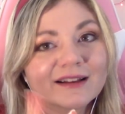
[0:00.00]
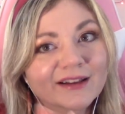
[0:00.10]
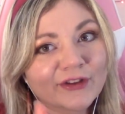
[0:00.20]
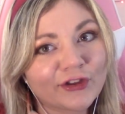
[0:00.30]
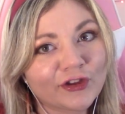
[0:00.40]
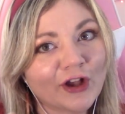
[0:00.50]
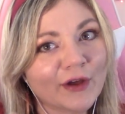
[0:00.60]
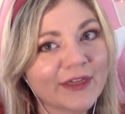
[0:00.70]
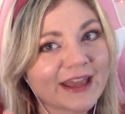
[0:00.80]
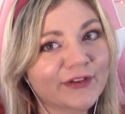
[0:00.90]

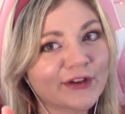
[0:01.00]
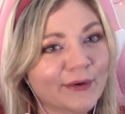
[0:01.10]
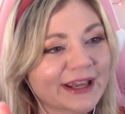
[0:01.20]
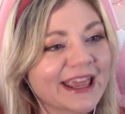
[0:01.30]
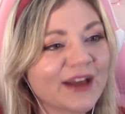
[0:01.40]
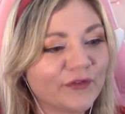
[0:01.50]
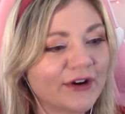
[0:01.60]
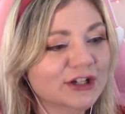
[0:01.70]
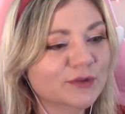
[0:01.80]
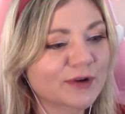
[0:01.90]
so it can't
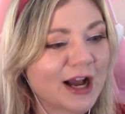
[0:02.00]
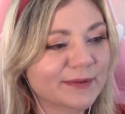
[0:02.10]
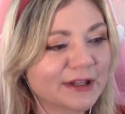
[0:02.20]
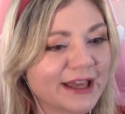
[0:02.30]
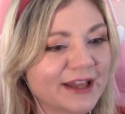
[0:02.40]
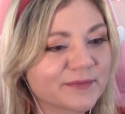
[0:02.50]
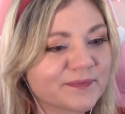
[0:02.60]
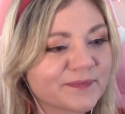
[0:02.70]
function properly.